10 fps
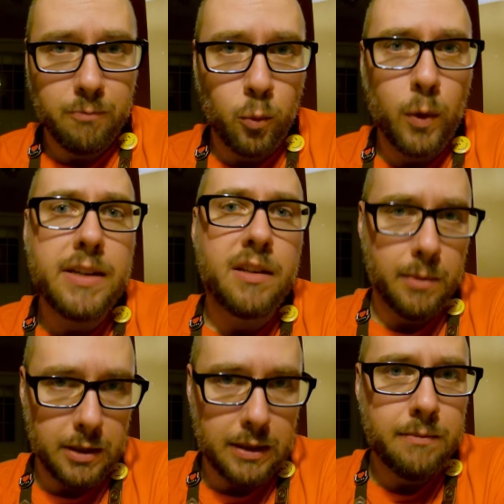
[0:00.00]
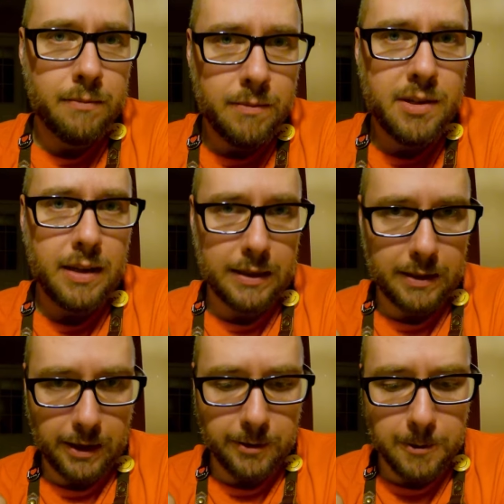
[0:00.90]
reasonably stay
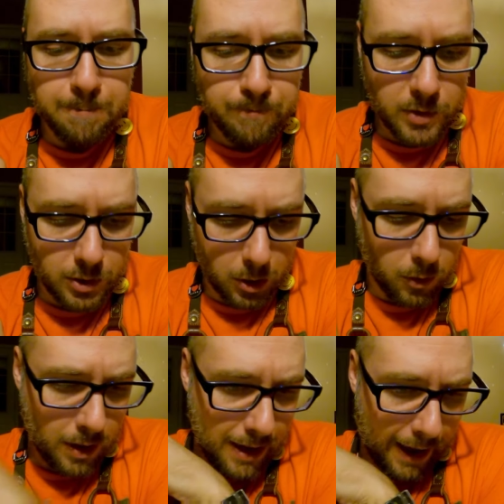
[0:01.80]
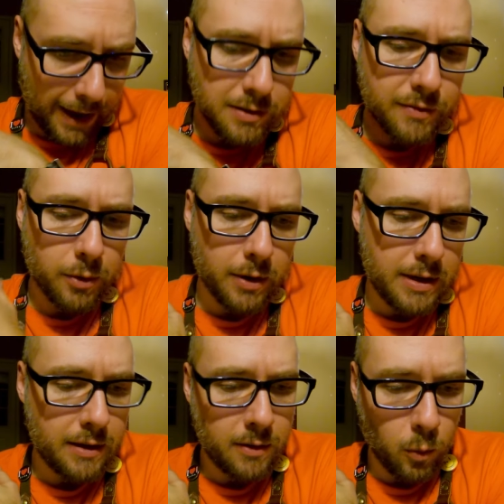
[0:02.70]
together. So
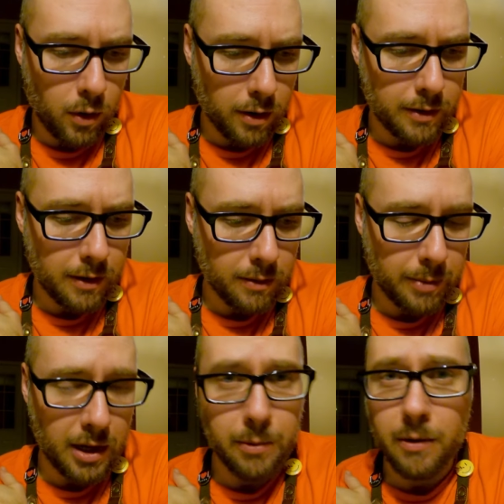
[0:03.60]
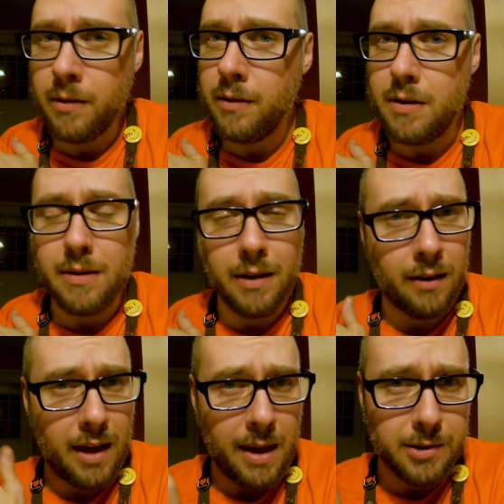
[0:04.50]
acid-free watercolor paper, you can get it
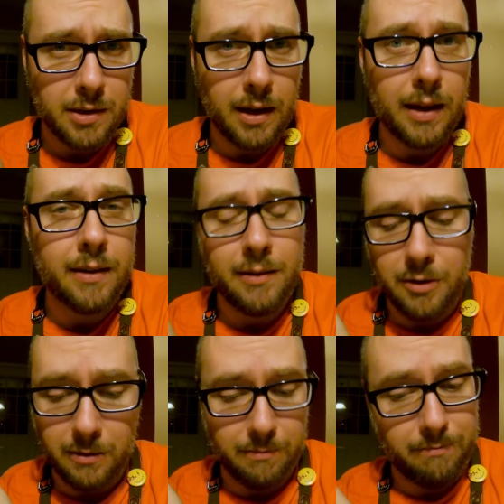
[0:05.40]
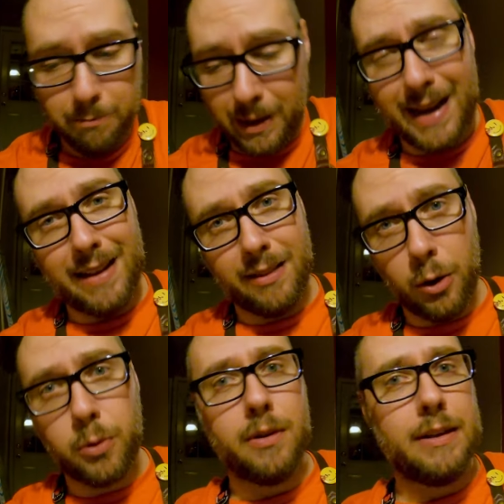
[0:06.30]
on Amazon. You can buy it
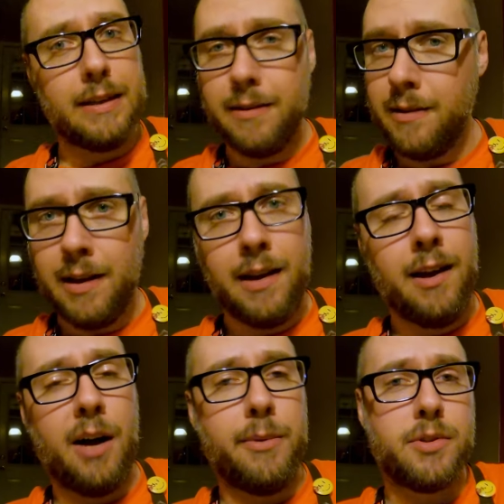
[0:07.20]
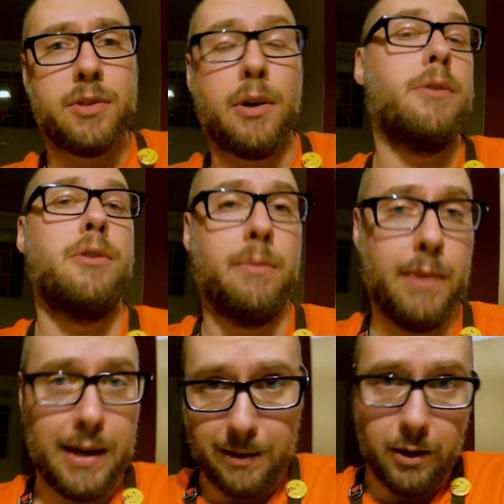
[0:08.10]
locally. Almost certain you can
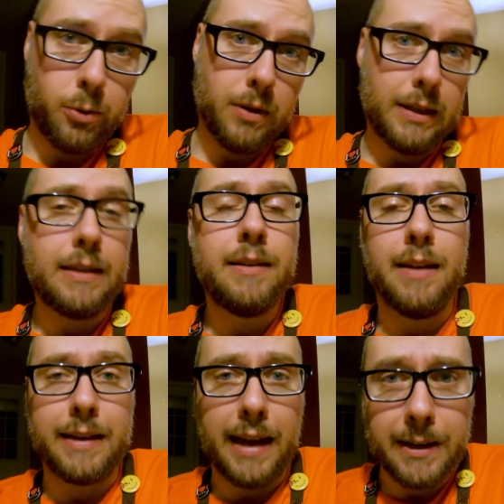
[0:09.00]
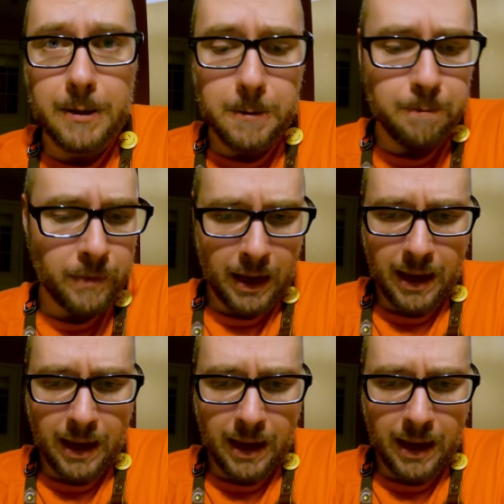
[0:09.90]
buy it locally like I do.